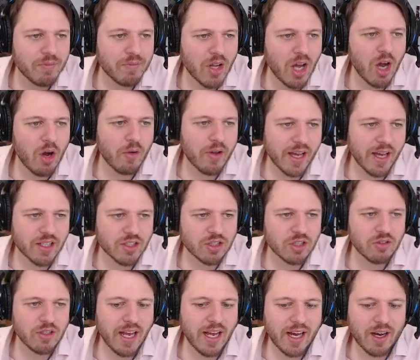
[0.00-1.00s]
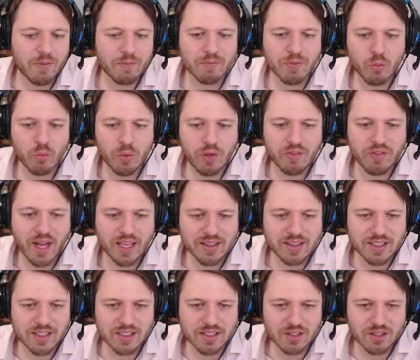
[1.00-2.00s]
Okay, so now we've got
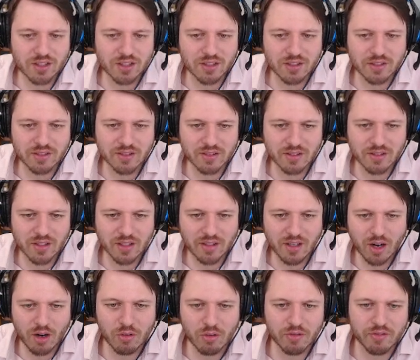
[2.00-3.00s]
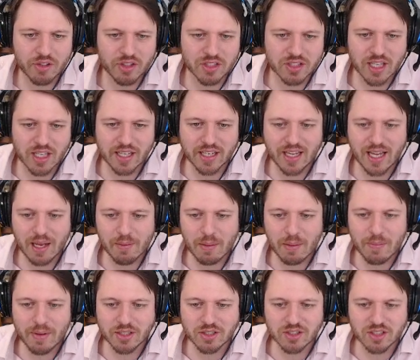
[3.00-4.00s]
this our reverse eye game.
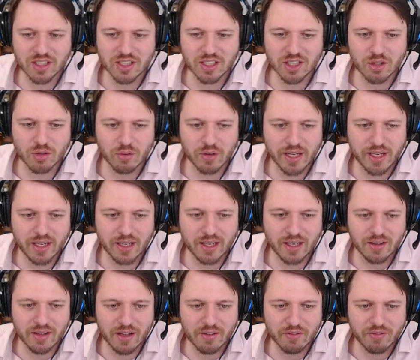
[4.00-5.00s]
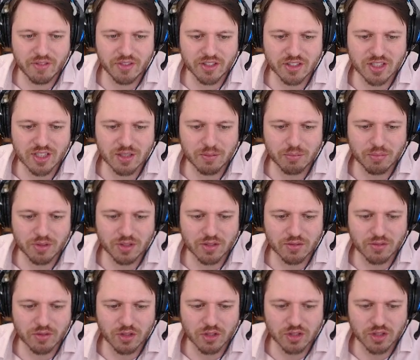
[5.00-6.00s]
I'm actually going to create the
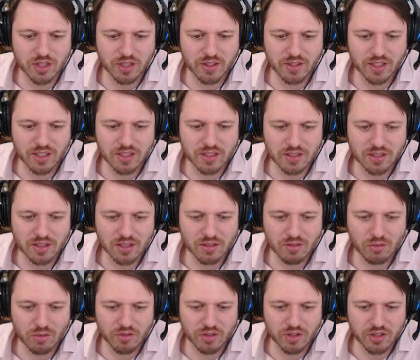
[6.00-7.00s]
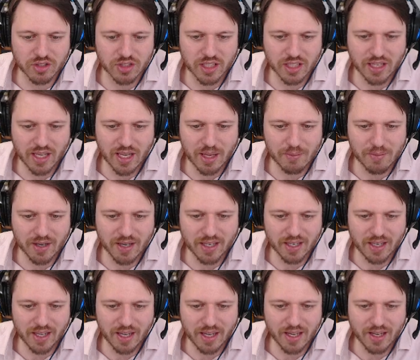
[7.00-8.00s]
simplest version of this reverse eye game that I
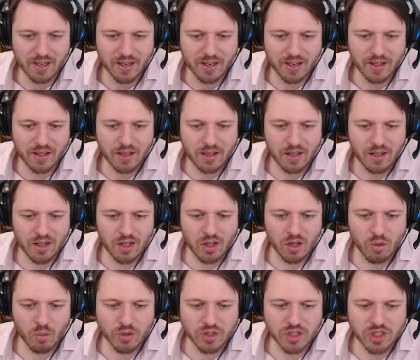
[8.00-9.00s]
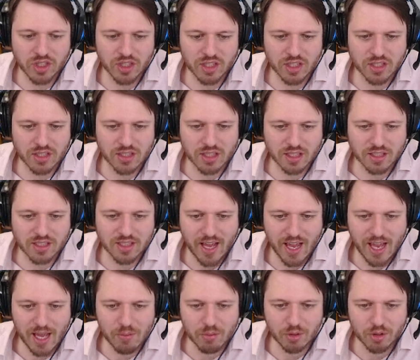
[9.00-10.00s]
can, which is a
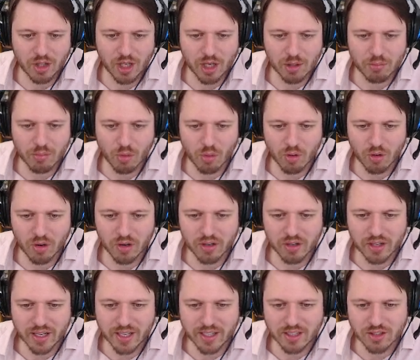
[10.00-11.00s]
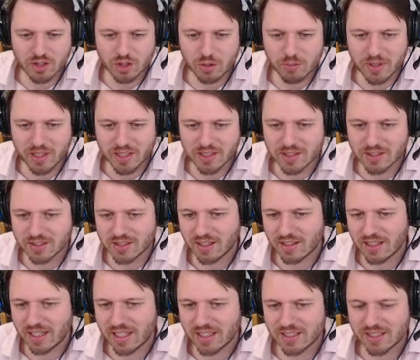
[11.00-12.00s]
table, a board, and 2 pieces and a
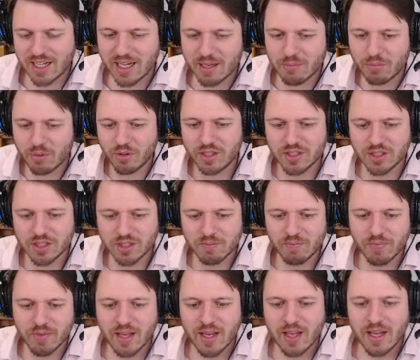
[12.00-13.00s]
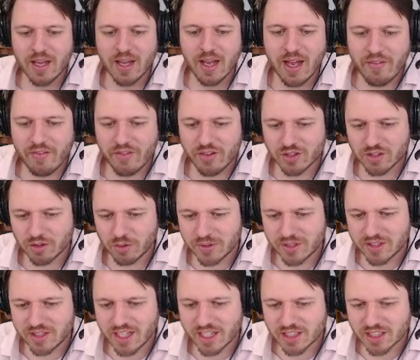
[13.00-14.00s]
lot of snap points. And there's a little
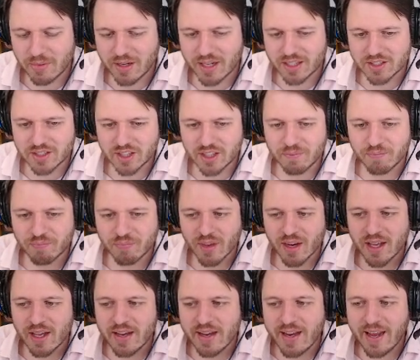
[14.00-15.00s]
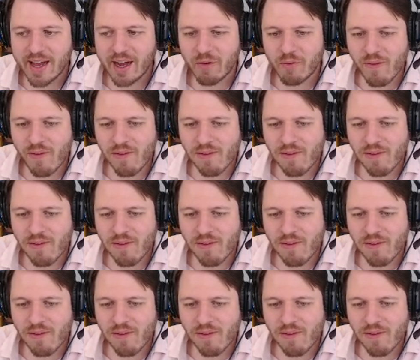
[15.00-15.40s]
bit of text box here. Now,